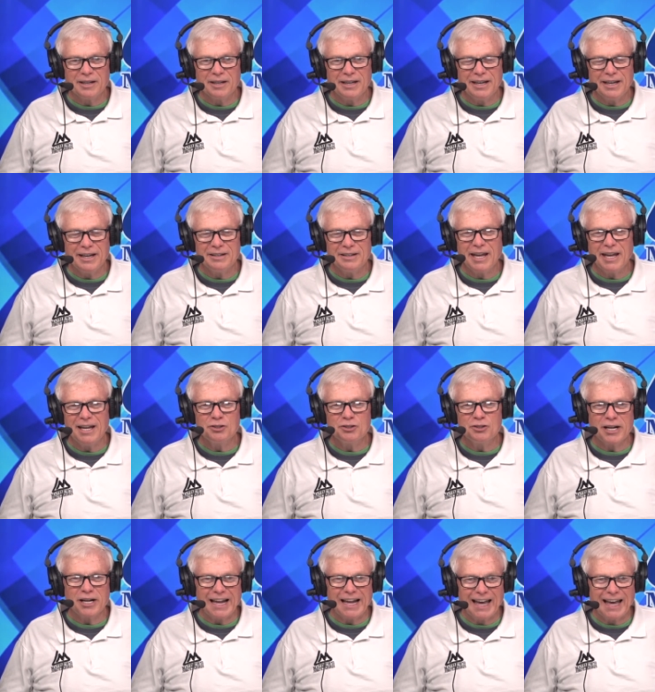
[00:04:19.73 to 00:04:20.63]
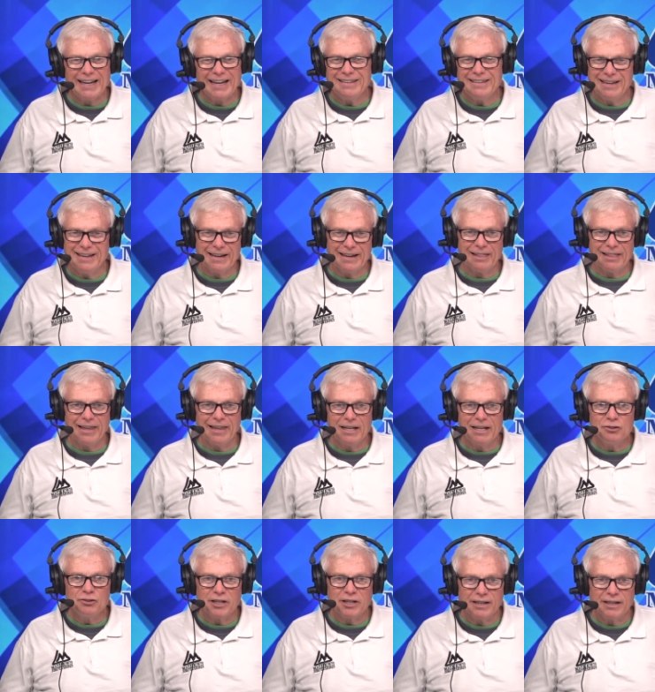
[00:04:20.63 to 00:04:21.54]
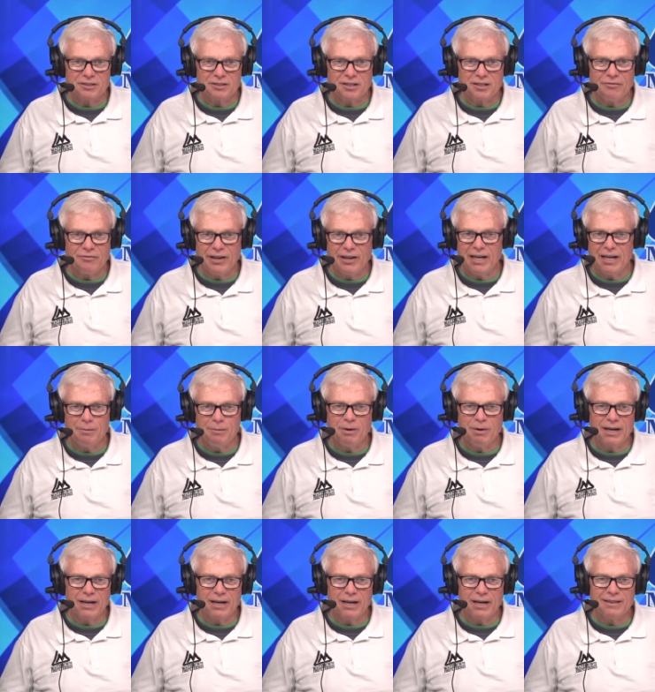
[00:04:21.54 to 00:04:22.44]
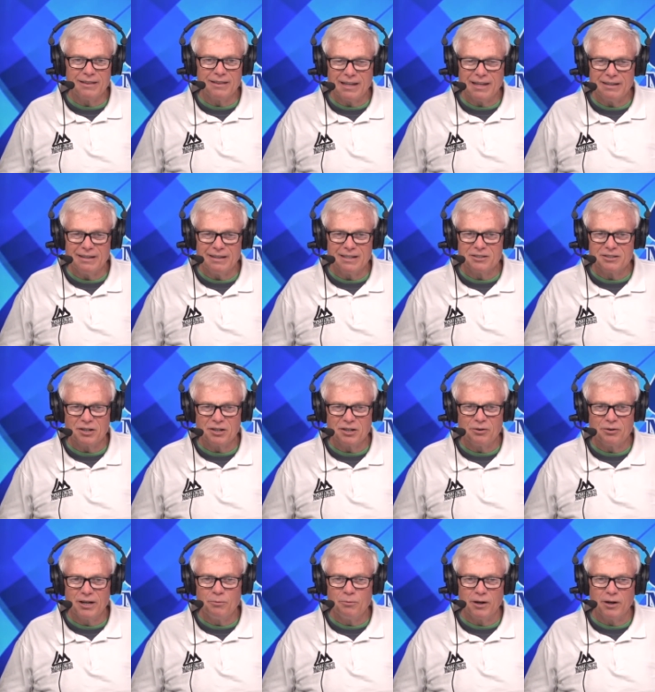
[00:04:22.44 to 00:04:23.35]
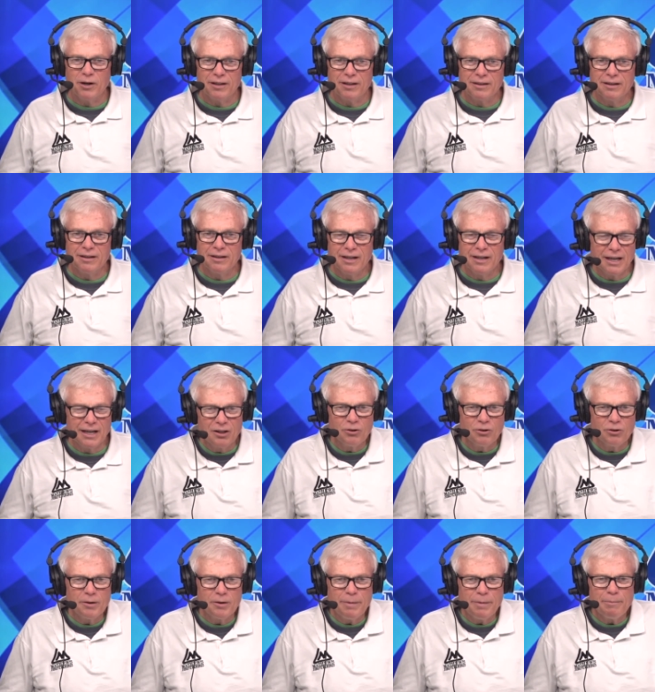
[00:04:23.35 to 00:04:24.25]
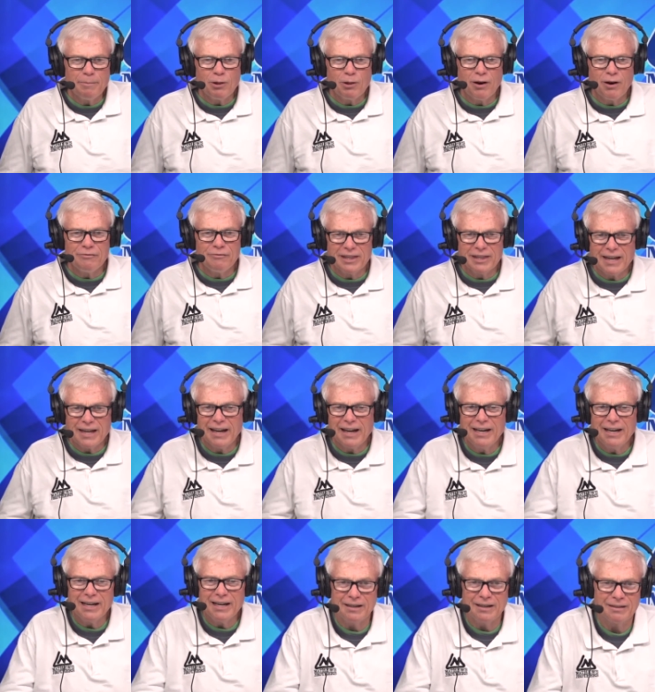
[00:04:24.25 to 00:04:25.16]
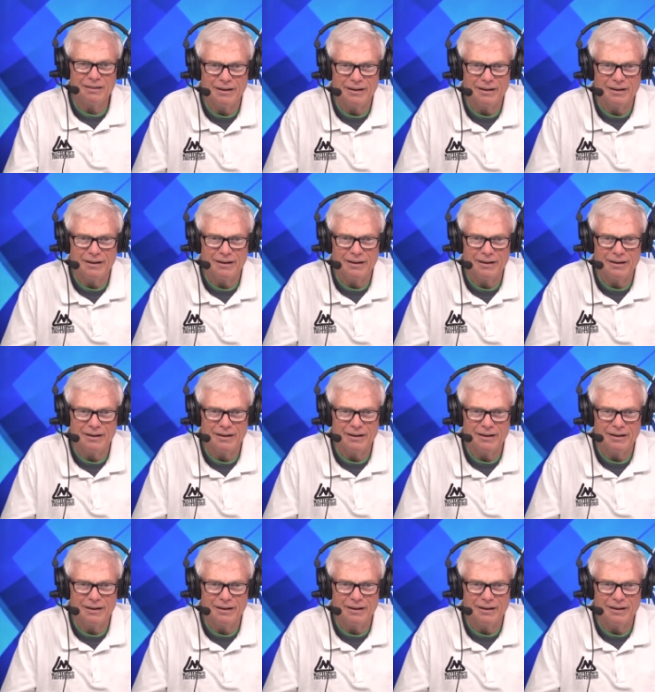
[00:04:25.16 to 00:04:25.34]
engage in high-tech lynchings of anybody that they disagree with, including people who haven't done anything.